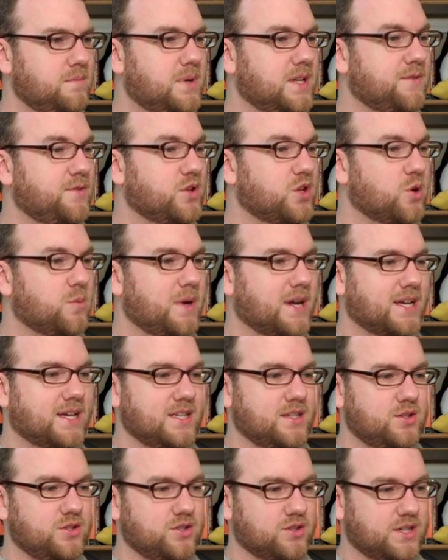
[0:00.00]
But if you go back
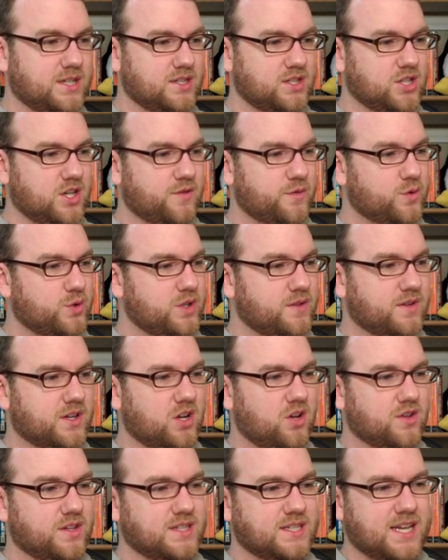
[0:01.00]
into your Git software, you've
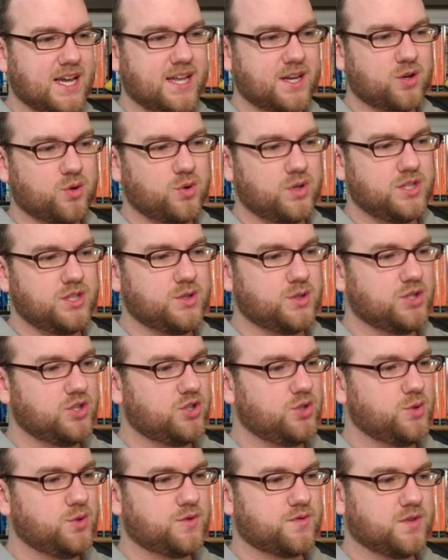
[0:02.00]
got all these categories you can
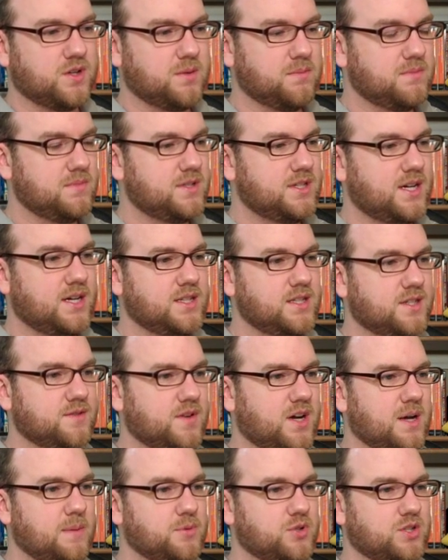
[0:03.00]
choose from, tons
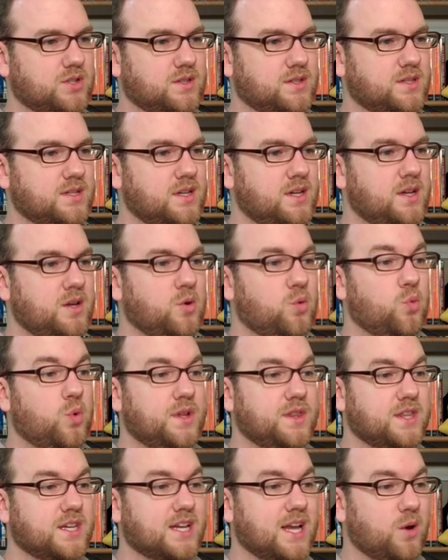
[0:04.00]
of options.
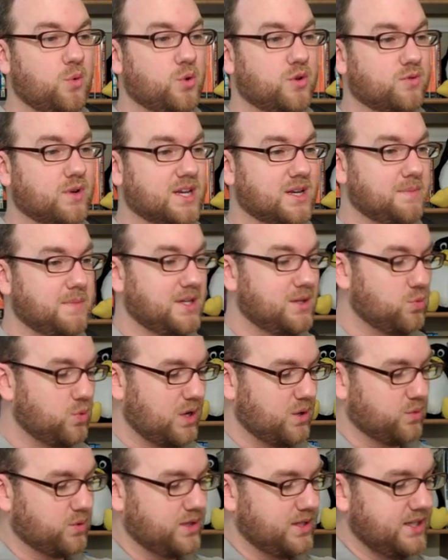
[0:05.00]
One thing I would recommend
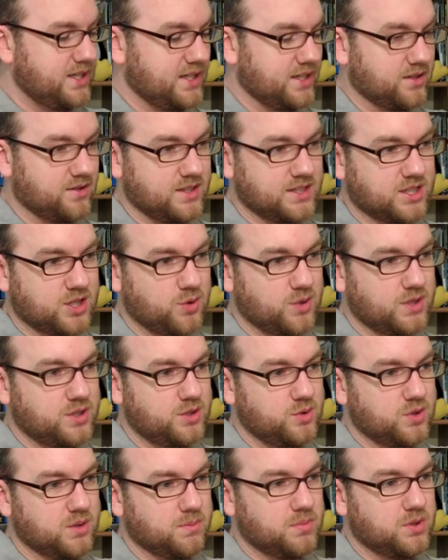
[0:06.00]
while we're in here is go
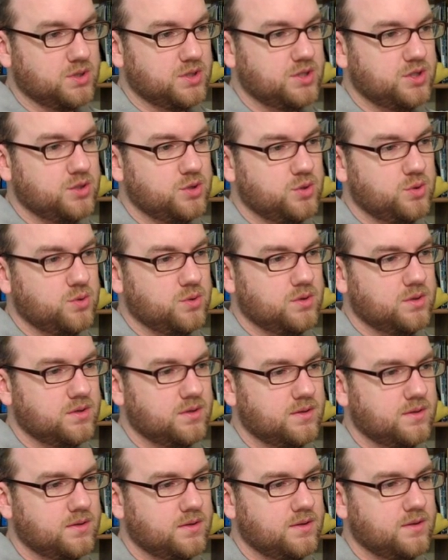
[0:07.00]
into Ubuntu
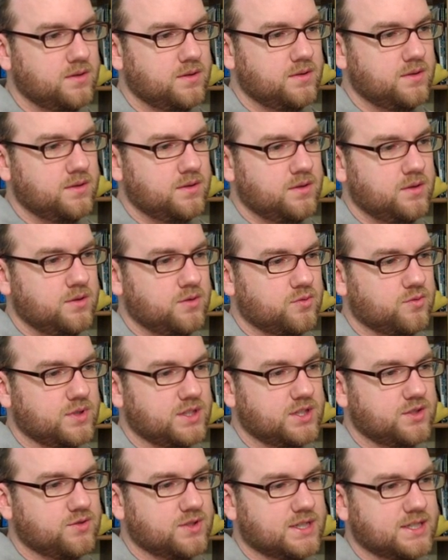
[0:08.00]

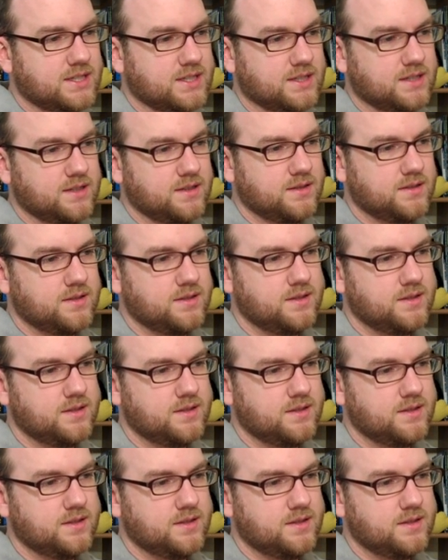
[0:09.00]
Restricted